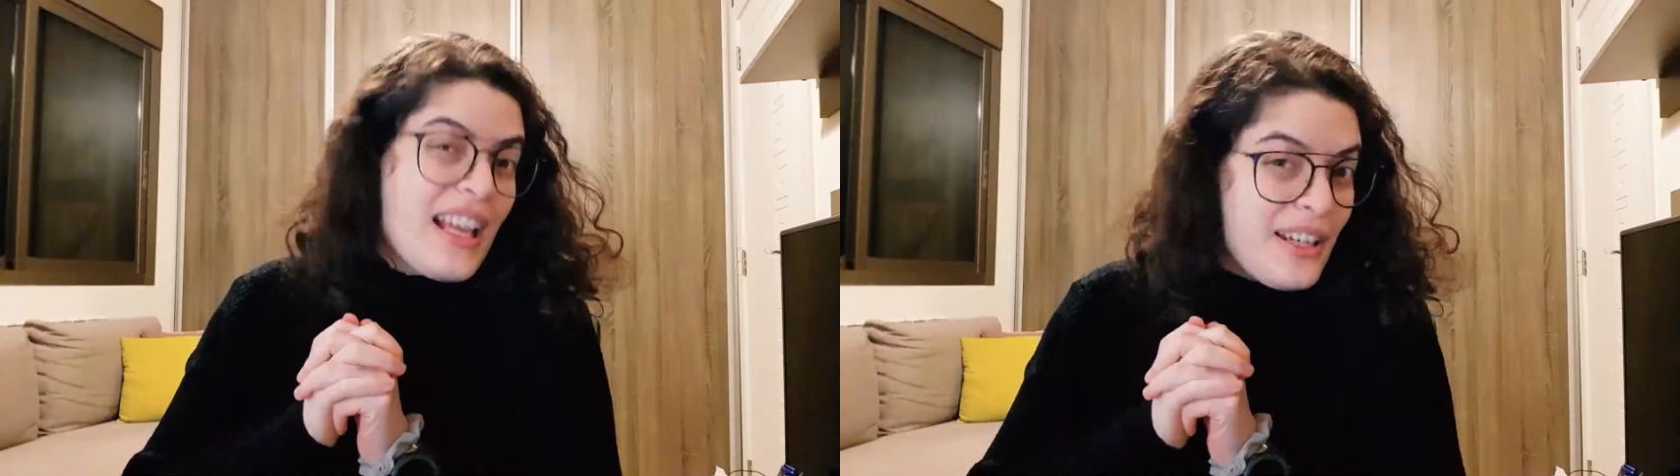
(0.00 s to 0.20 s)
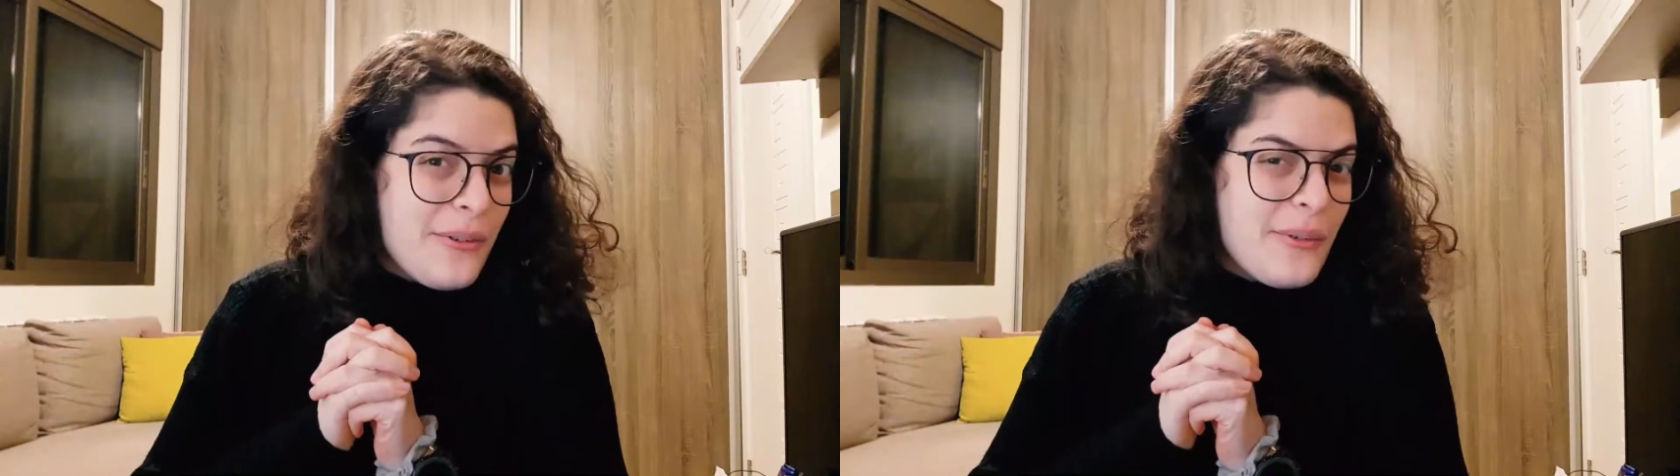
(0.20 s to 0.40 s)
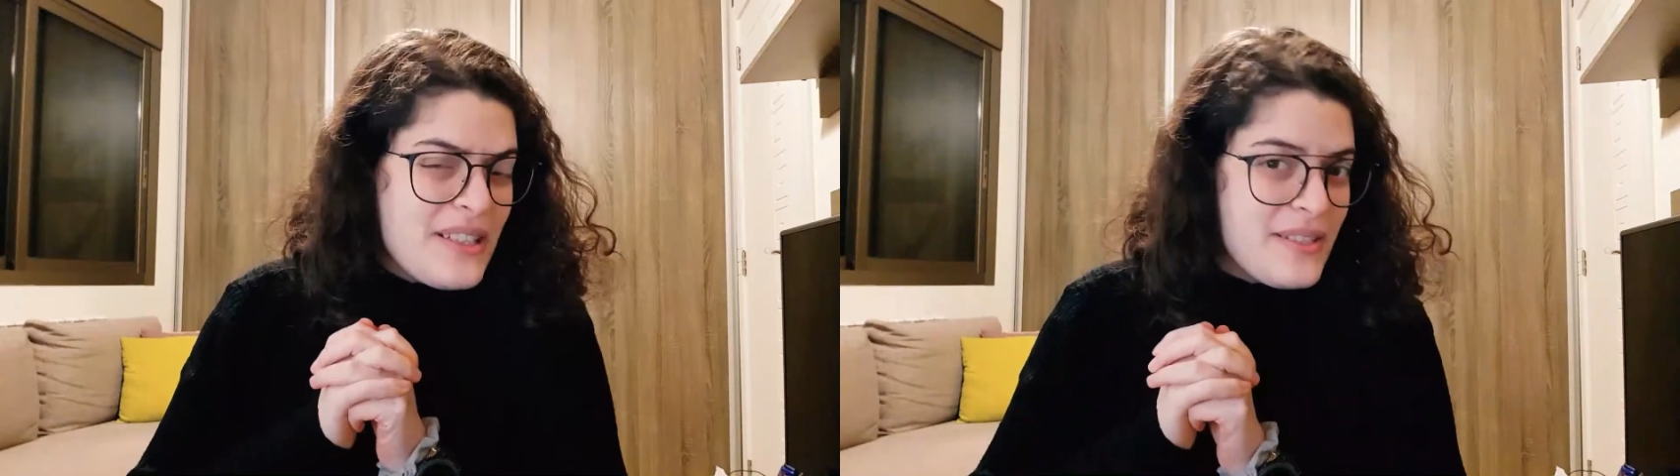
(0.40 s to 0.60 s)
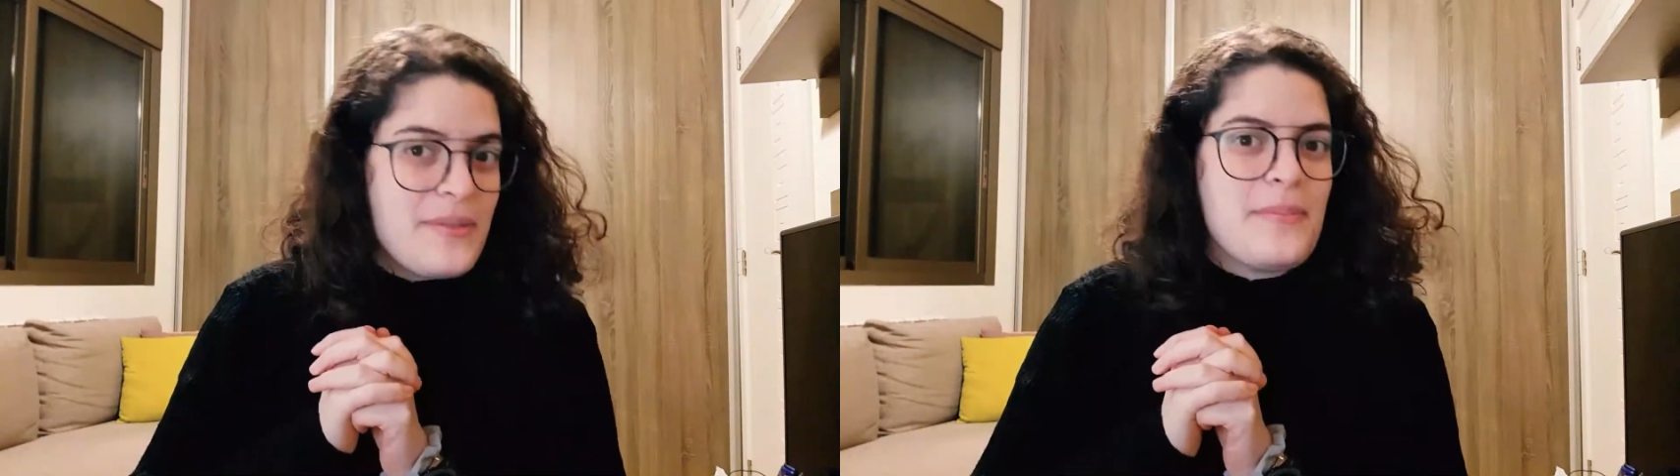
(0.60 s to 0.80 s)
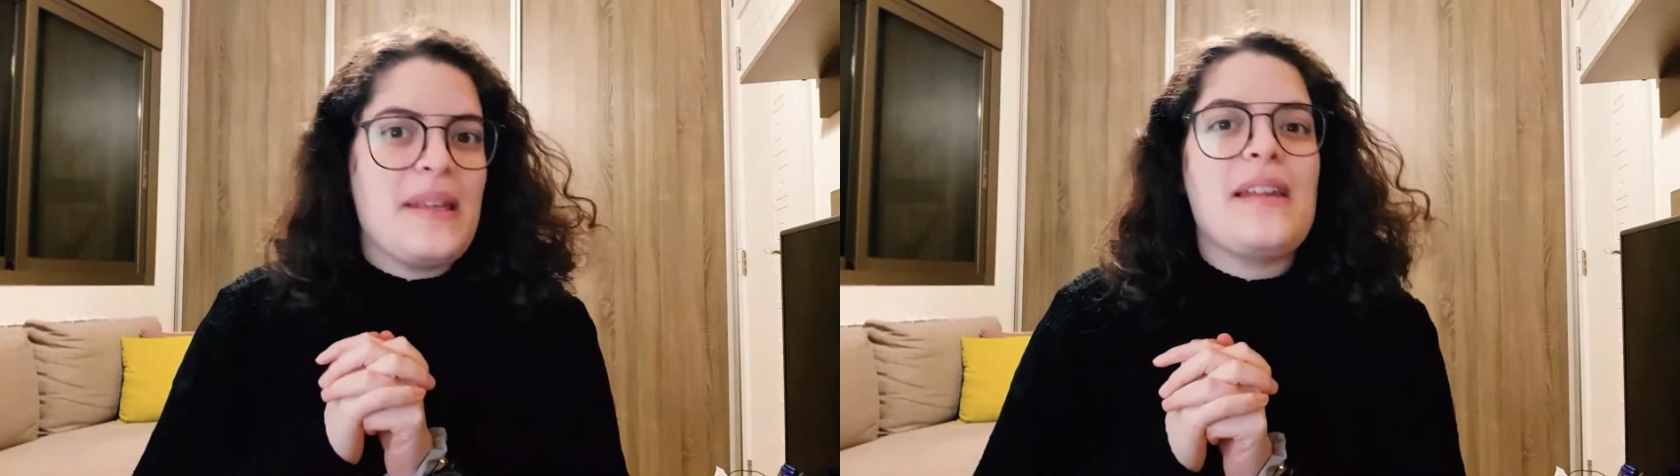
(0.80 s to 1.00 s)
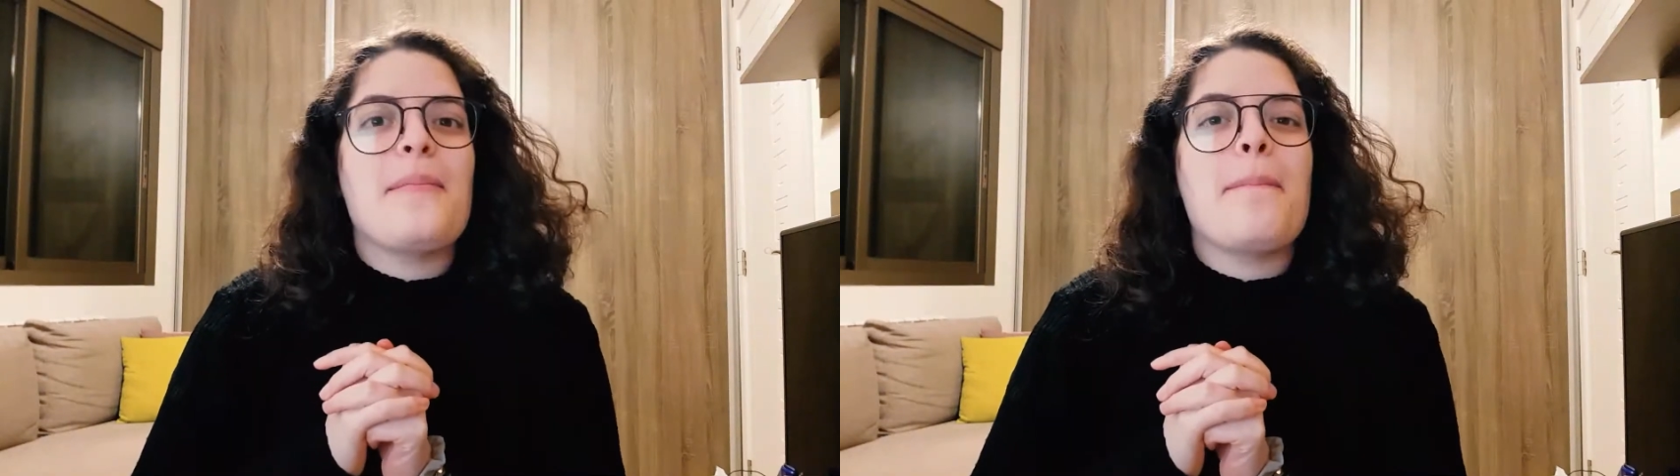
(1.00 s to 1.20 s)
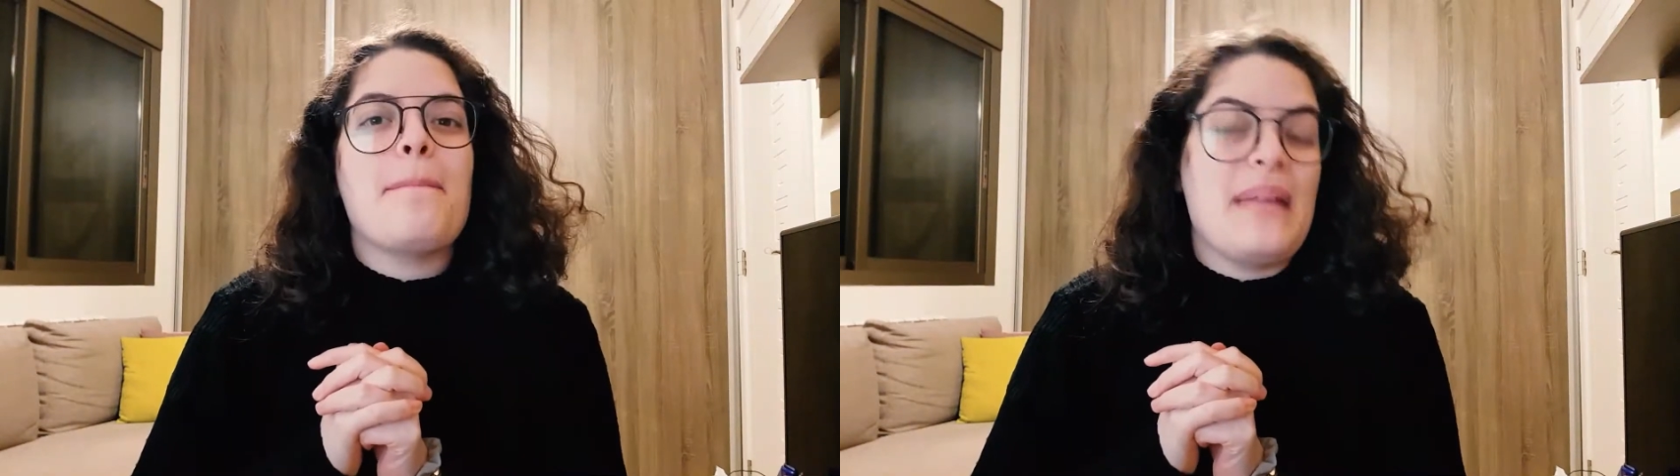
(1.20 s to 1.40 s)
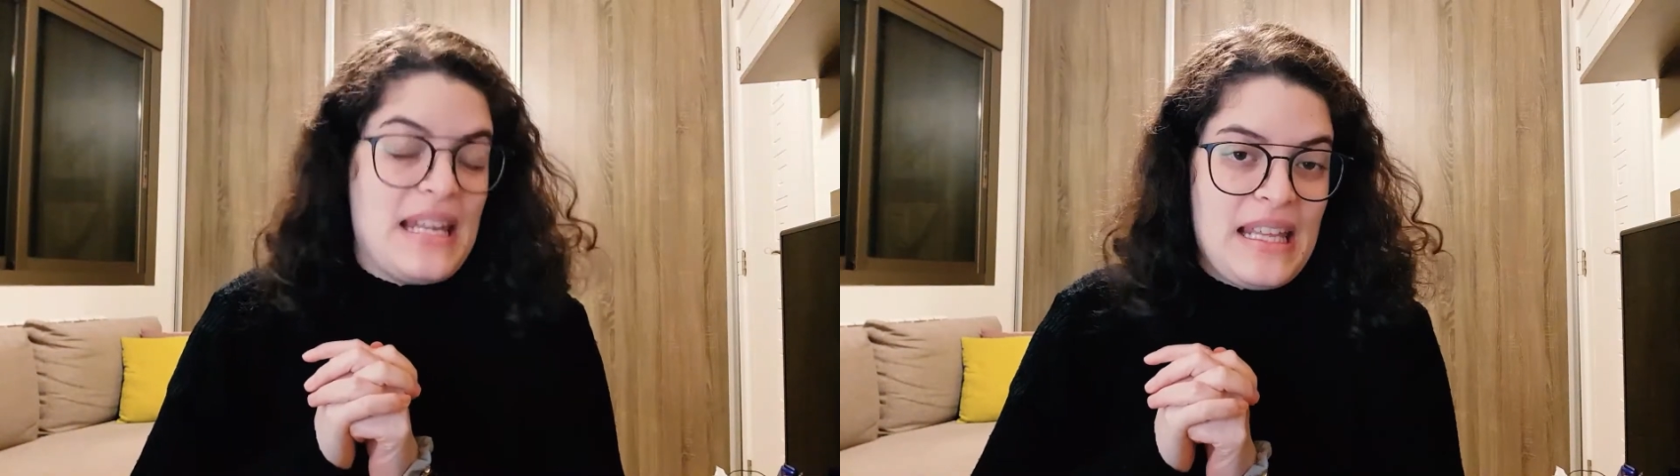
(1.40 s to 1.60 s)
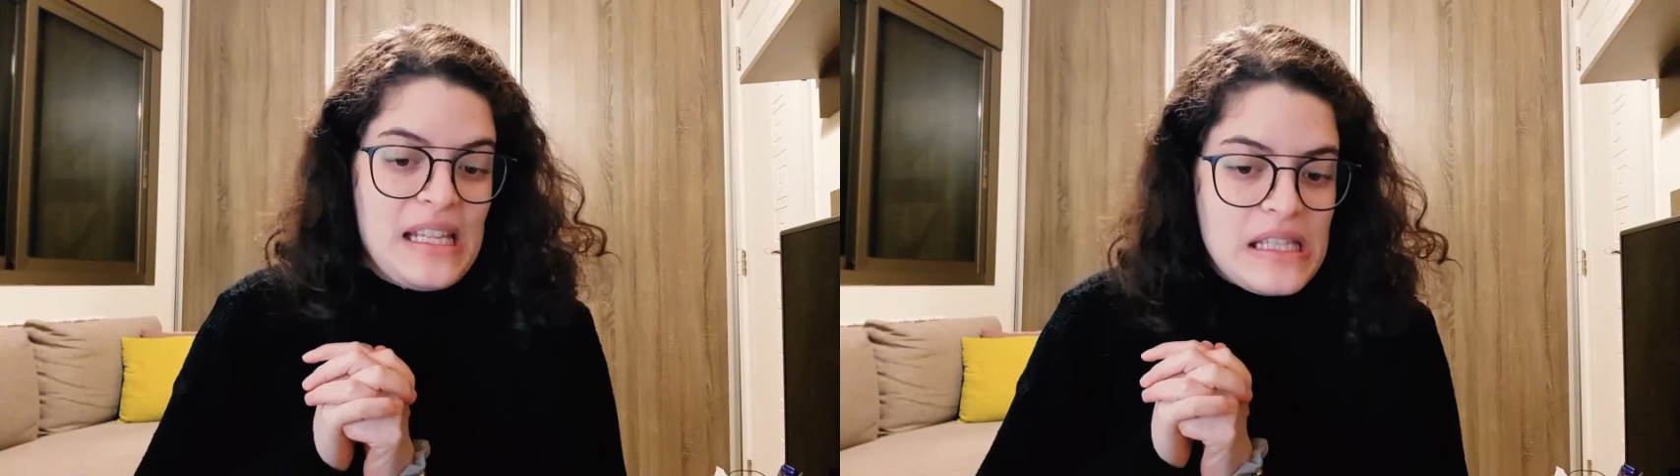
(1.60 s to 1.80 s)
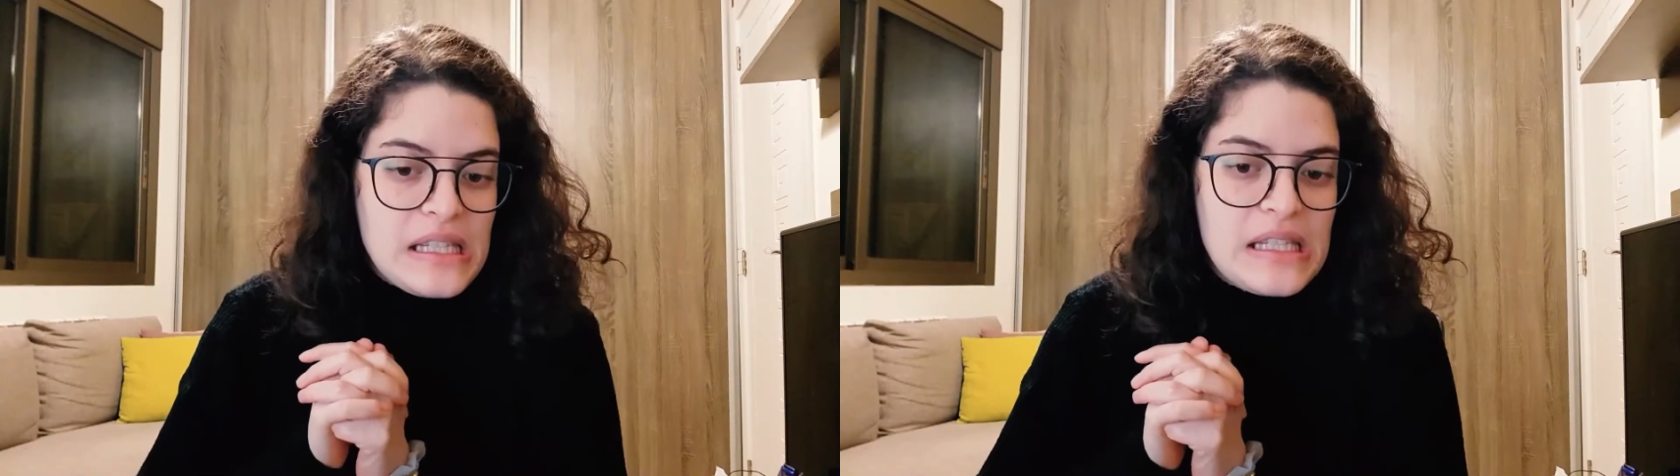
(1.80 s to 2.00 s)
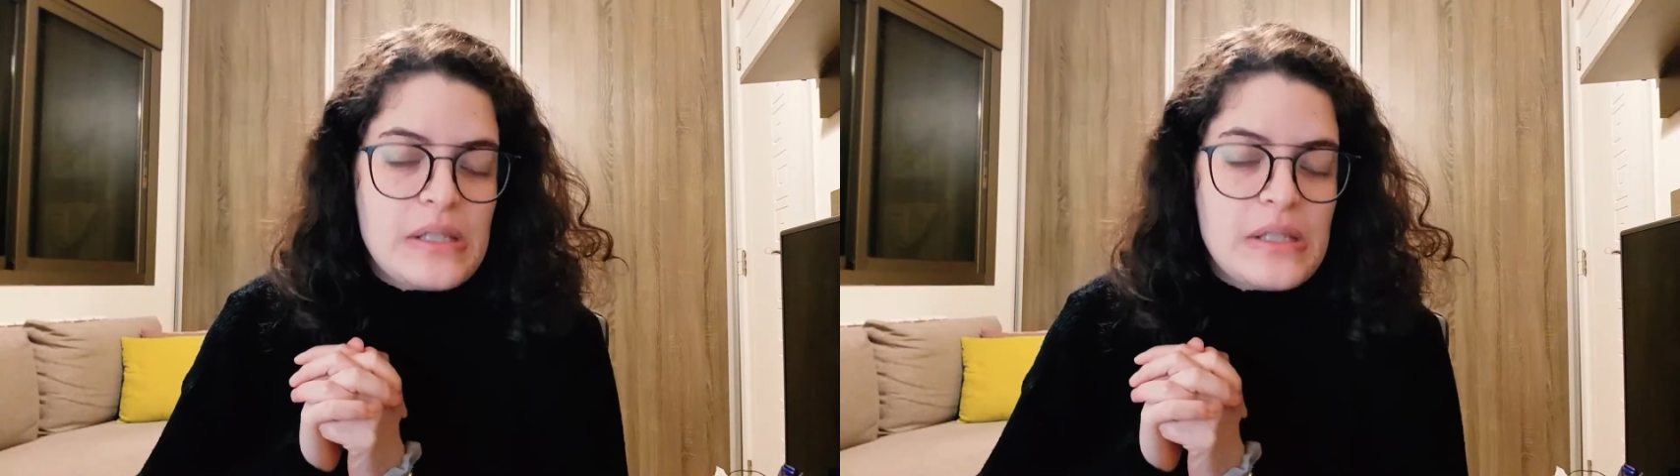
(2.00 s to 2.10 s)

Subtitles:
I know it's been a minute,